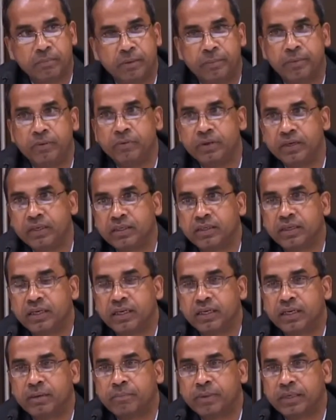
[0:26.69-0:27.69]
Maybe we can
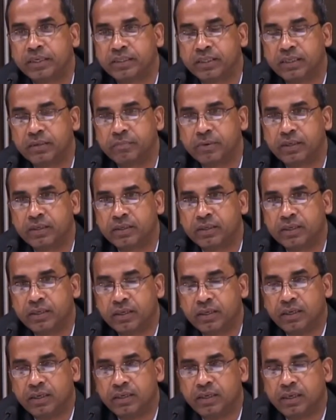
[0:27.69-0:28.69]
take it up later, but
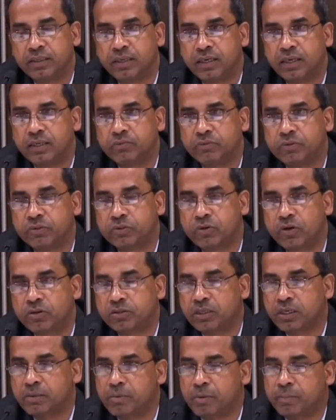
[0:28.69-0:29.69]
nonetheless we should
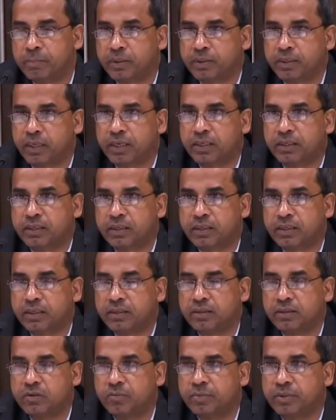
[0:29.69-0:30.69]
also remember
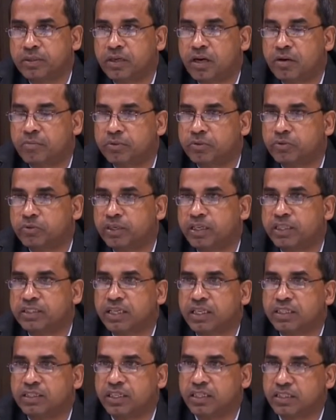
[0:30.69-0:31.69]
that no matter how much you
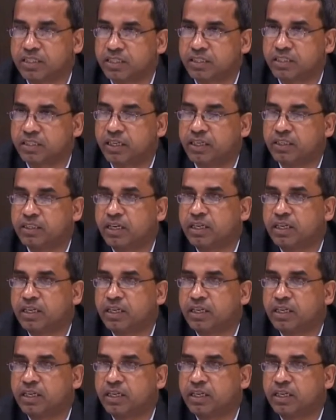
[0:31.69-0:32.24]
criticize nation state,